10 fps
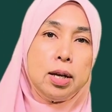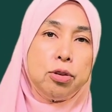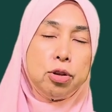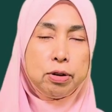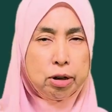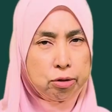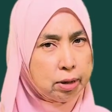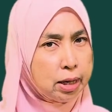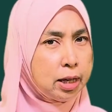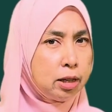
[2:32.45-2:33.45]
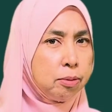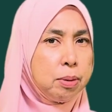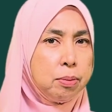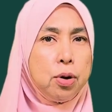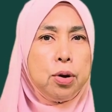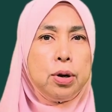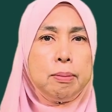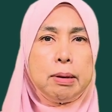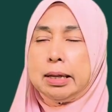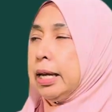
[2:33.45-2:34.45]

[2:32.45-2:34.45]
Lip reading: So you got to think a little bit more, but